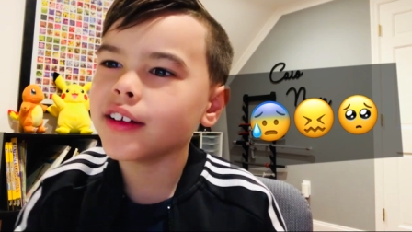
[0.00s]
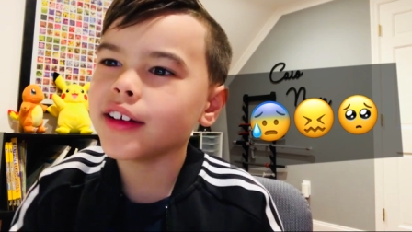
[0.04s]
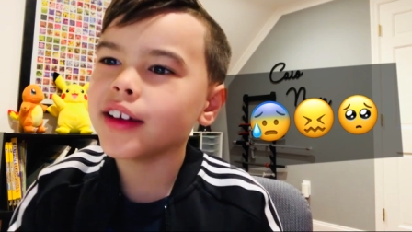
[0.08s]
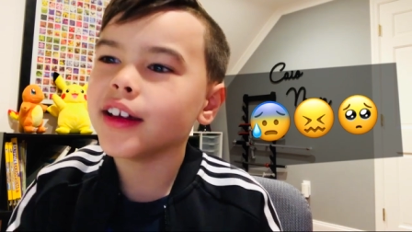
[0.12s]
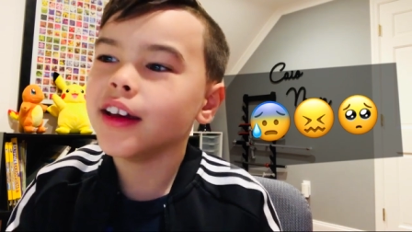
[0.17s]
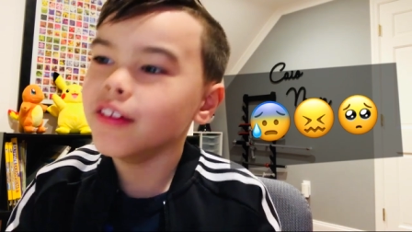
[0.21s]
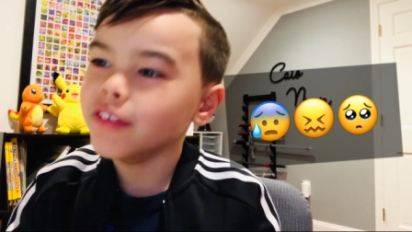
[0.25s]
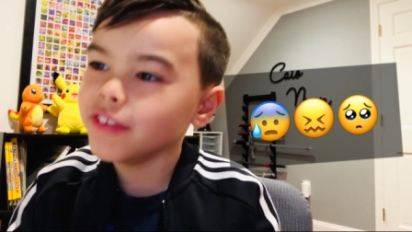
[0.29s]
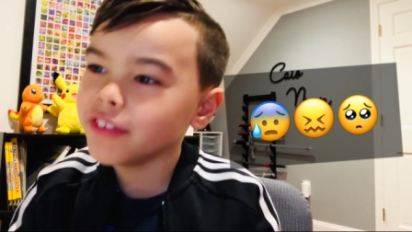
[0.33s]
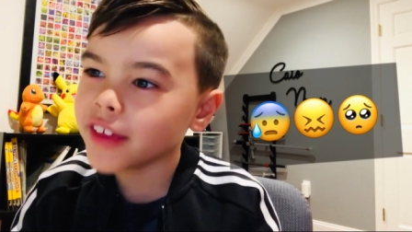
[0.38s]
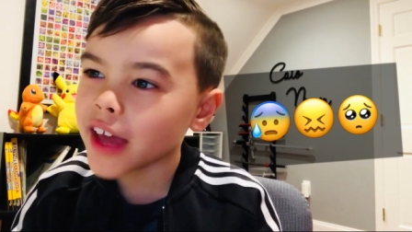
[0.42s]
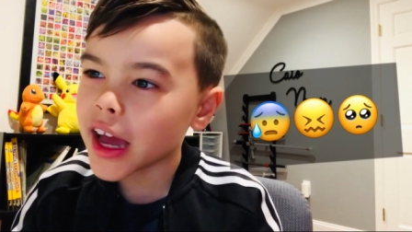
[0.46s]

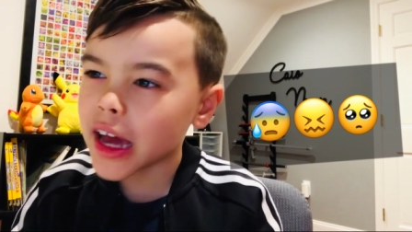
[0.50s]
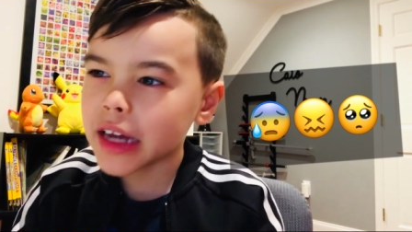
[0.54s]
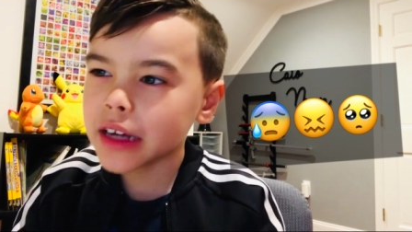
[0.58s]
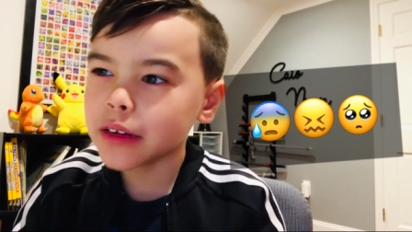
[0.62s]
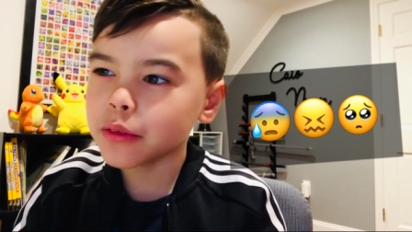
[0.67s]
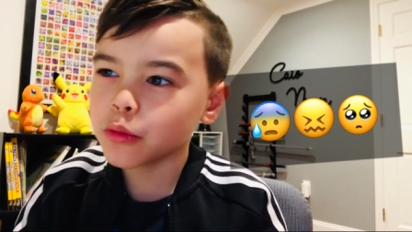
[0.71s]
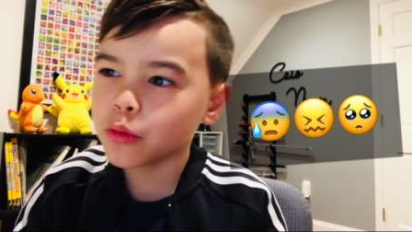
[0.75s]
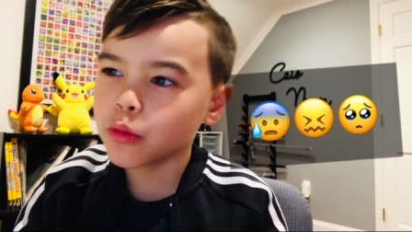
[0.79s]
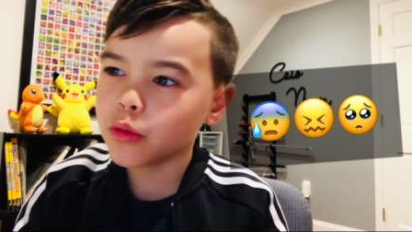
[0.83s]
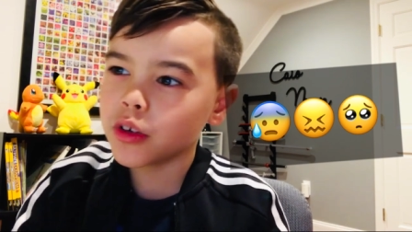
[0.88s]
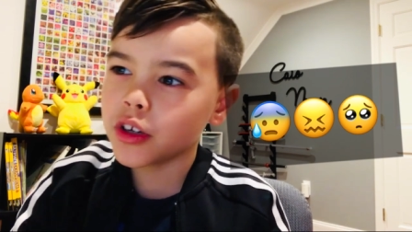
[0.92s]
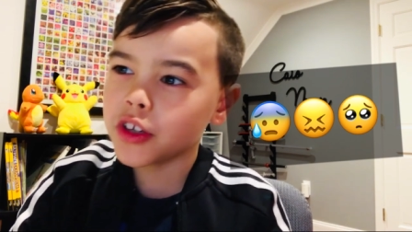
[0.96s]
And that
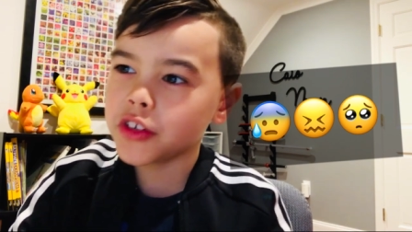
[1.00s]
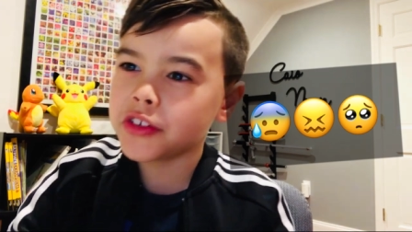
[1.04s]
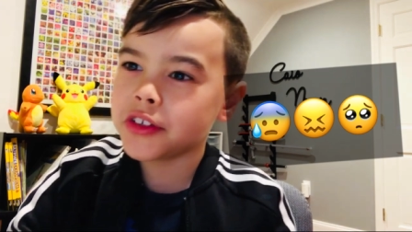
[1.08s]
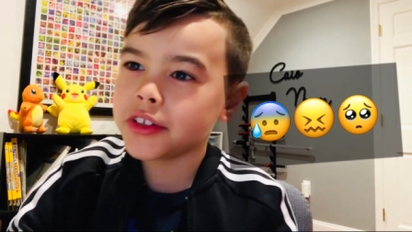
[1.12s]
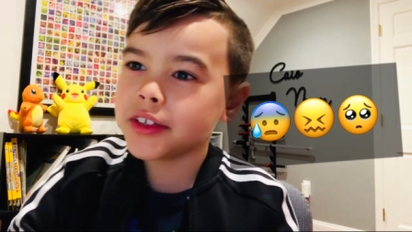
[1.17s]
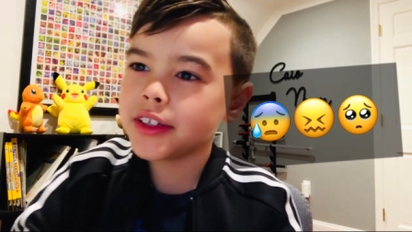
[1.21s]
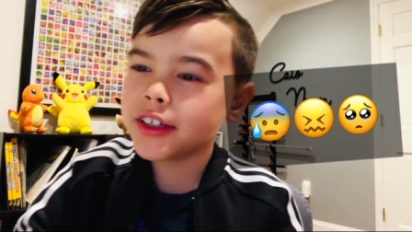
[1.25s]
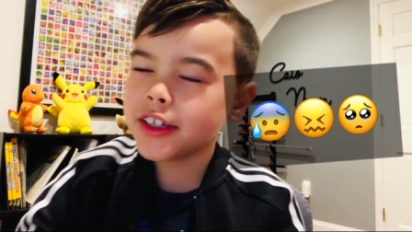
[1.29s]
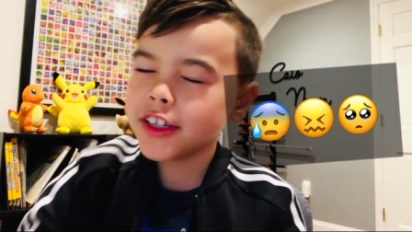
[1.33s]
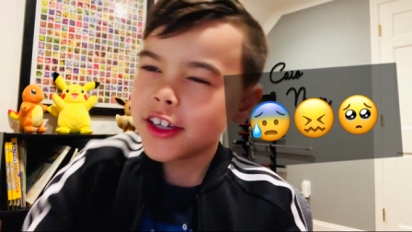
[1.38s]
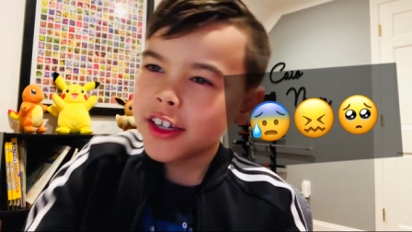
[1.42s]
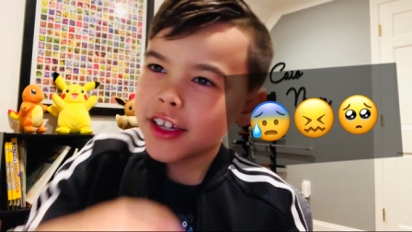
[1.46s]
was,
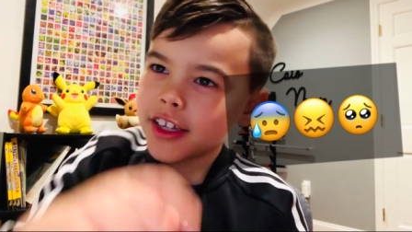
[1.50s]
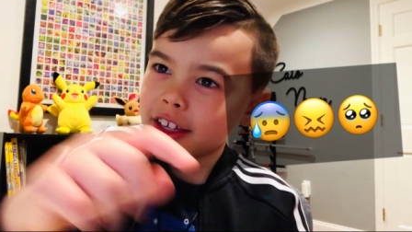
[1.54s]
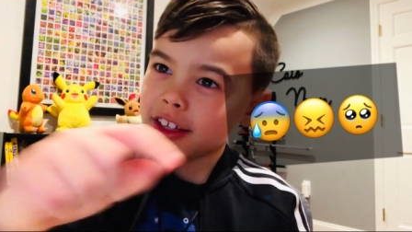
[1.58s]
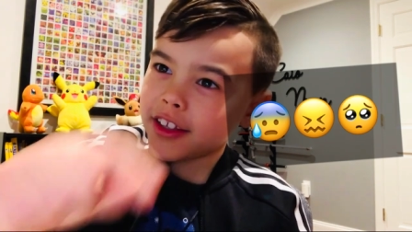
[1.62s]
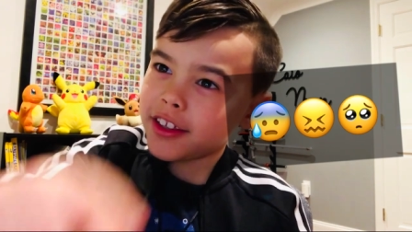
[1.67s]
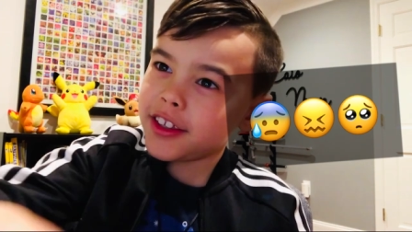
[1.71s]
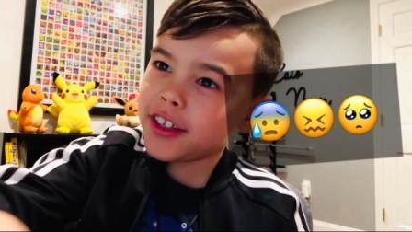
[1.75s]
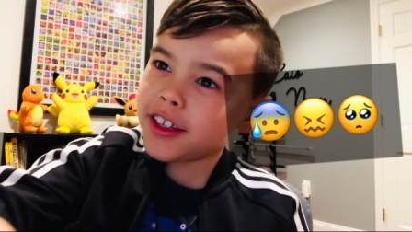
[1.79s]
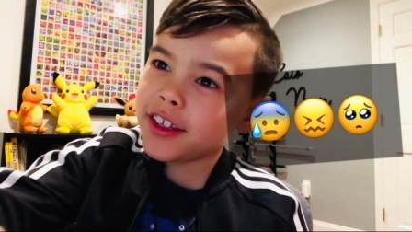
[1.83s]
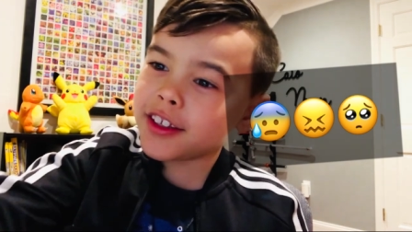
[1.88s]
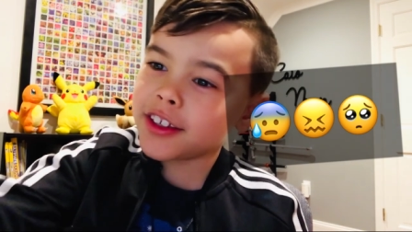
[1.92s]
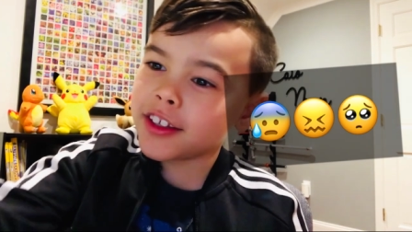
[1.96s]

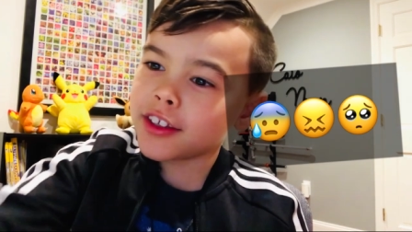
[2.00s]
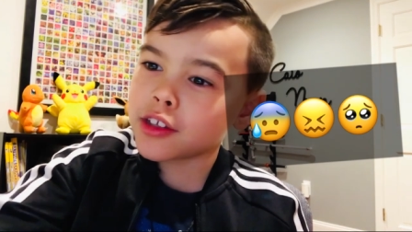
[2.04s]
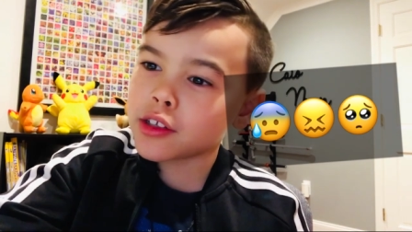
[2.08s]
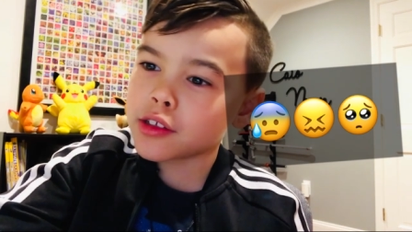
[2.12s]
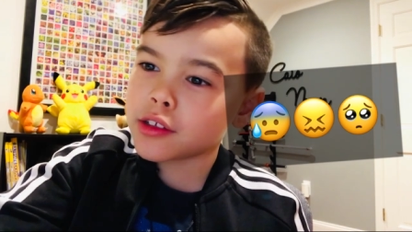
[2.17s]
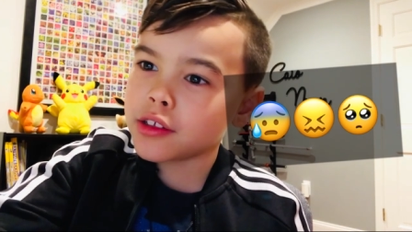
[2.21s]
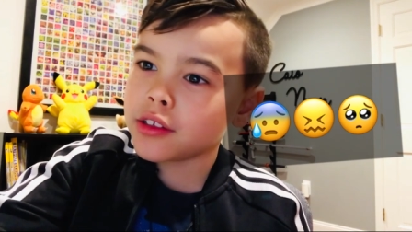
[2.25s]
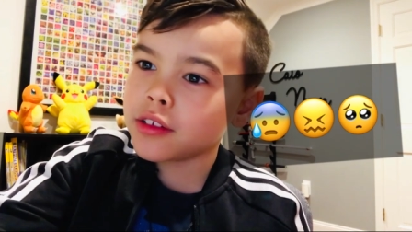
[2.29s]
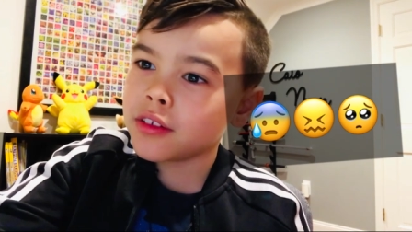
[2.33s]
and this is.